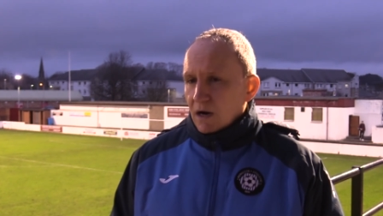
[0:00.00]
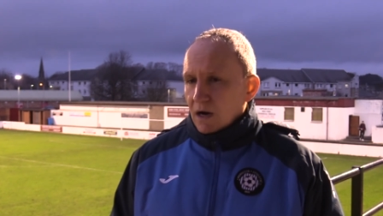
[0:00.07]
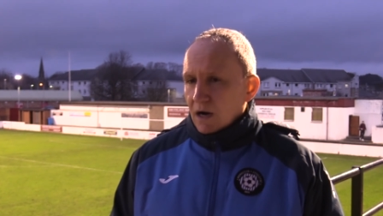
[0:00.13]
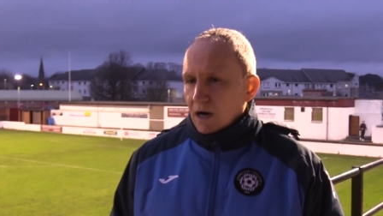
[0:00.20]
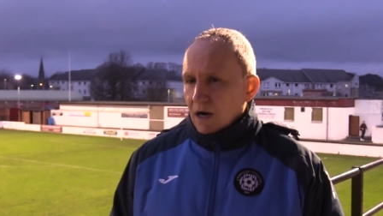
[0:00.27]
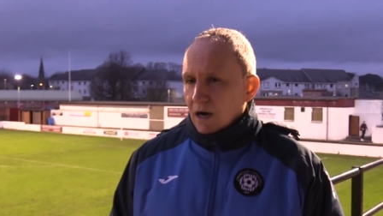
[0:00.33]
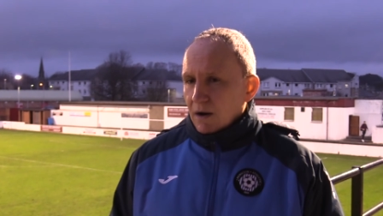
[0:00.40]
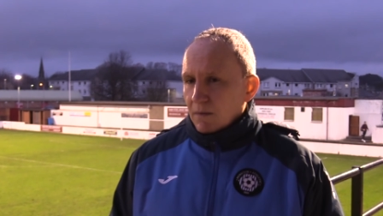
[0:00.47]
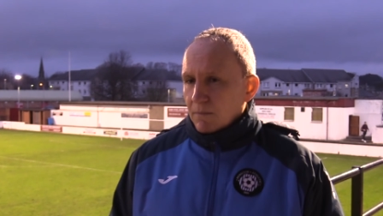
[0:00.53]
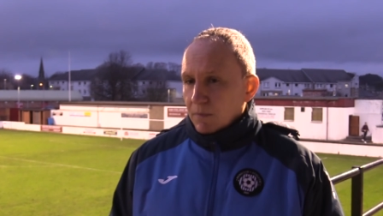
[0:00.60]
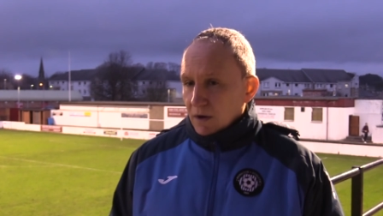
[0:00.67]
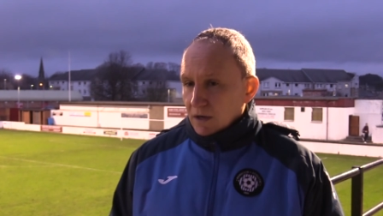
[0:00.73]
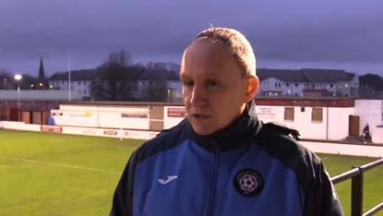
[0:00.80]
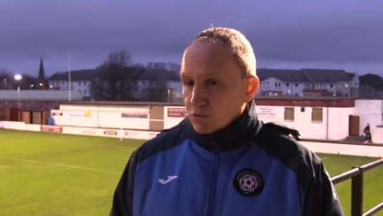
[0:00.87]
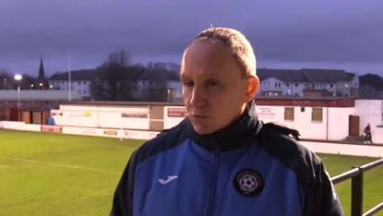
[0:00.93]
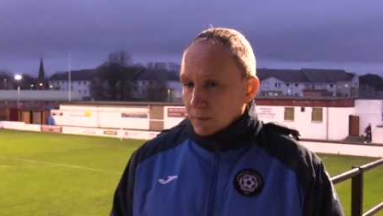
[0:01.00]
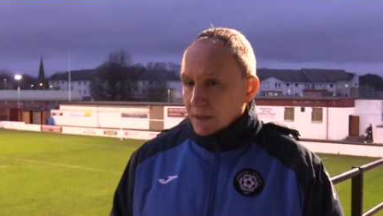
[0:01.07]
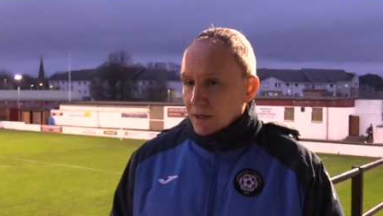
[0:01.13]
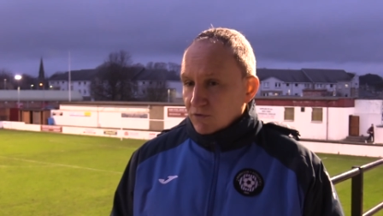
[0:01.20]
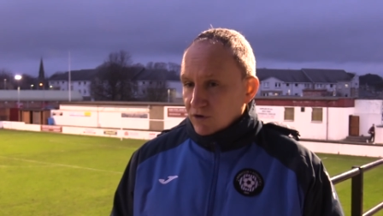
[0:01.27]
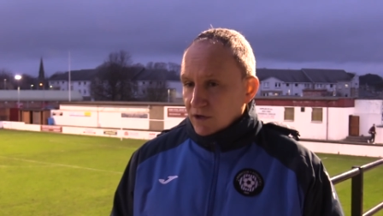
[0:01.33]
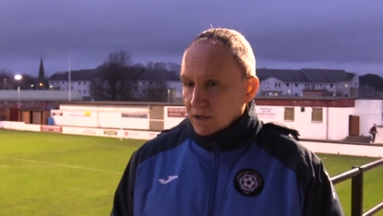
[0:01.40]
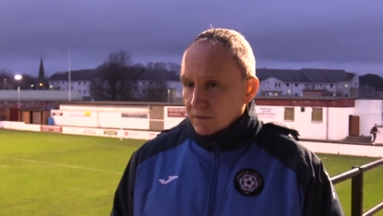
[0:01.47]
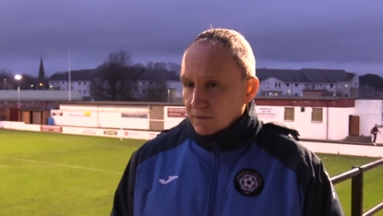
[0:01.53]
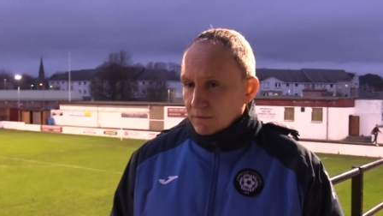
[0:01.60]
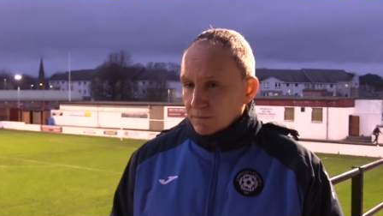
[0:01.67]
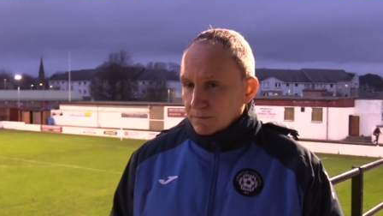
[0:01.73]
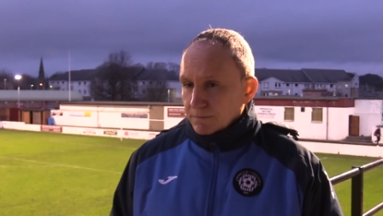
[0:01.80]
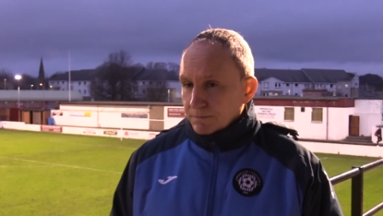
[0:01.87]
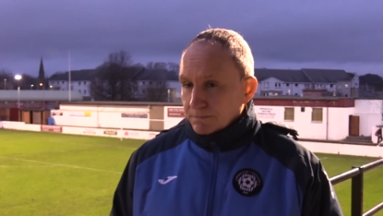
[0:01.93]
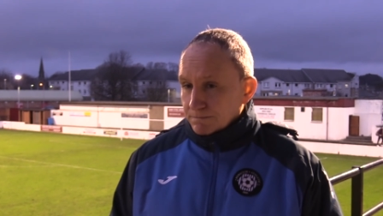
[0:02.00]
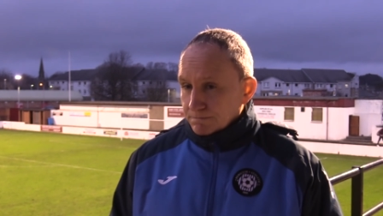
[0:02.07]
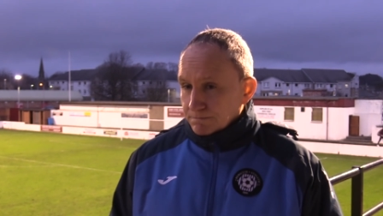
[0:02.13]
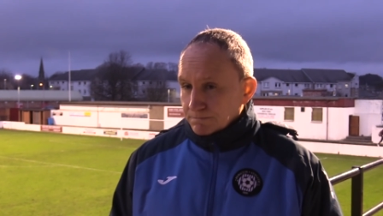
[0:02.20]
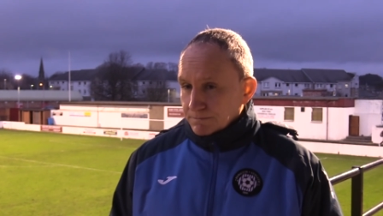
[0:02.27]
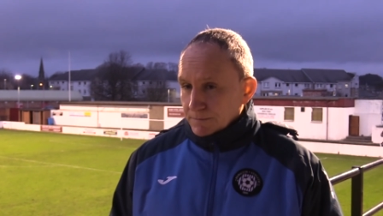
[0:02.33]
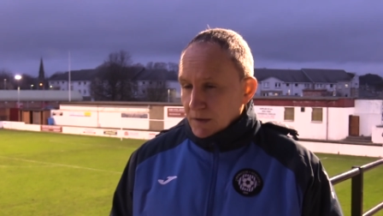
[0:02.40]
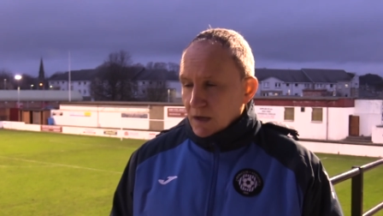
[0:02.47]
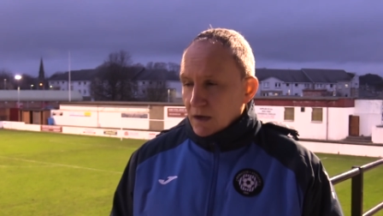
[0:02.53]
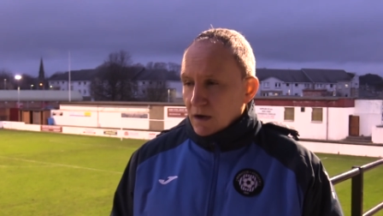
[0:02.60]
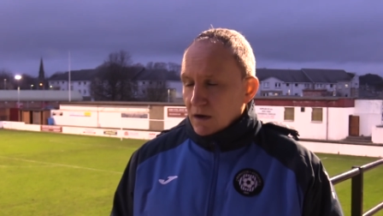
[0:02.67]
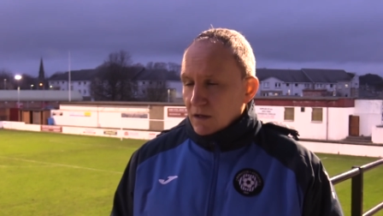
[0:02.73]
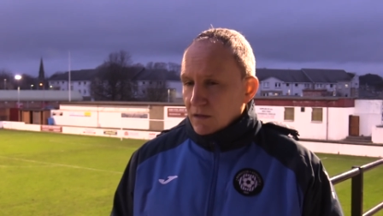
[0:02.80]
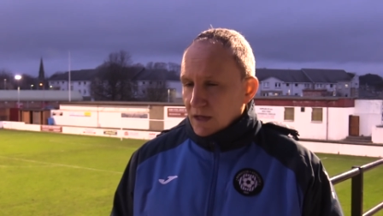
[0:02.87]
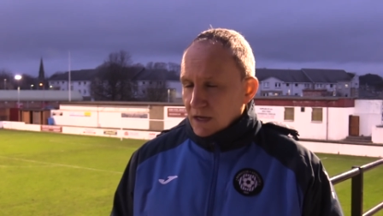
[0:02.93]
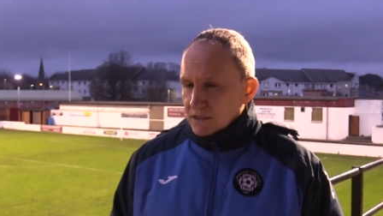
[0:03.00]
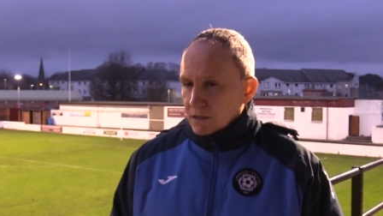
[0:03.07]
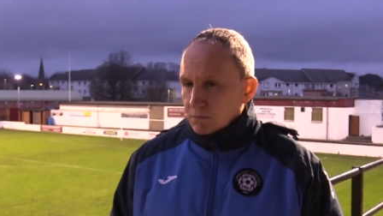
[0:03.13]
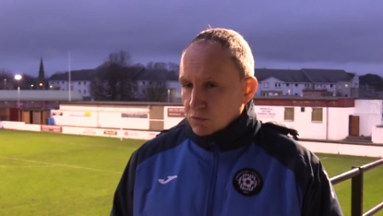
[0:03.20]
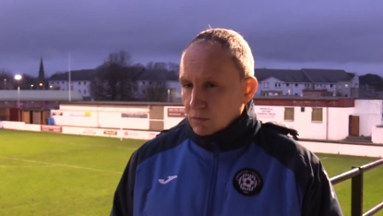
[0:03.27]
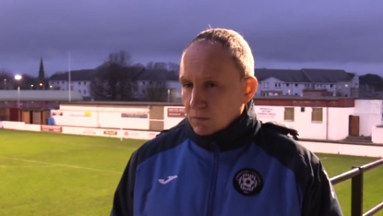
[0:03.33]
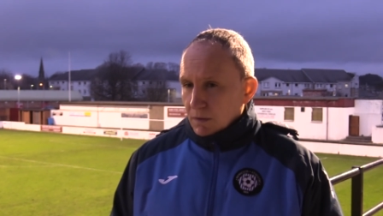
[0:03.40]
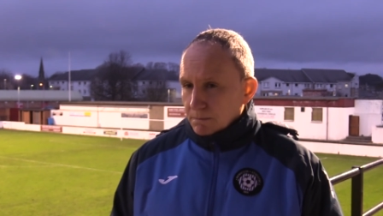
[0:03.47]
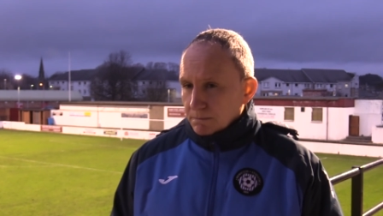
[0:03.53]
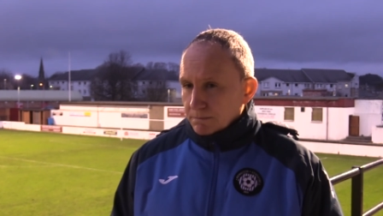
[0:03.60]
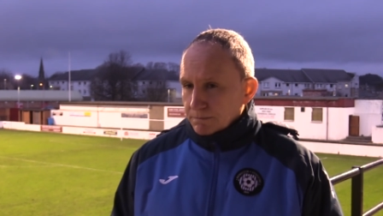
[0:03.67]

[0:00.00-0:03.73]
but it's not penetrating. And that's a problem.